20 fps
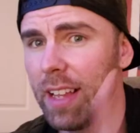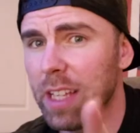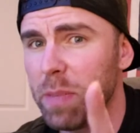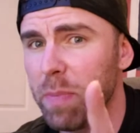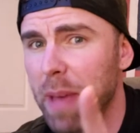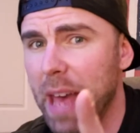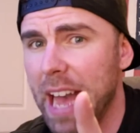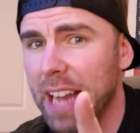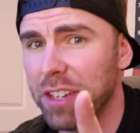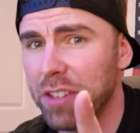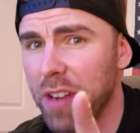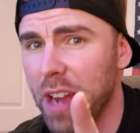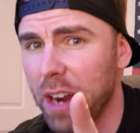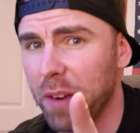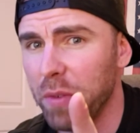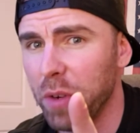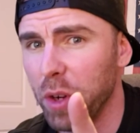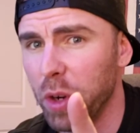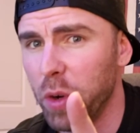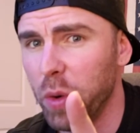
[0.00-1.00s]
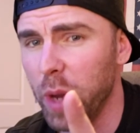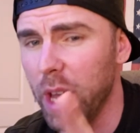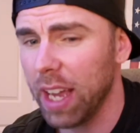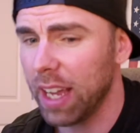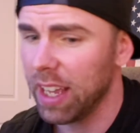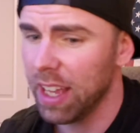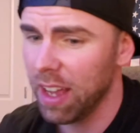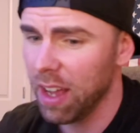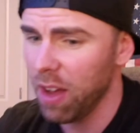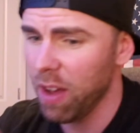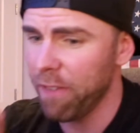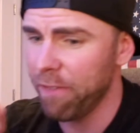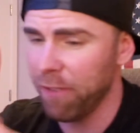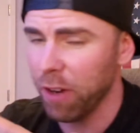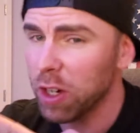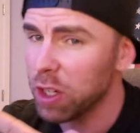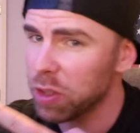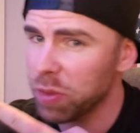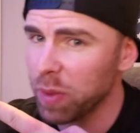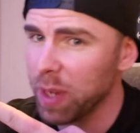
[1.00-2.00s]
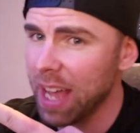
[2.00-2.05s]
Let's backtrack real quick. First,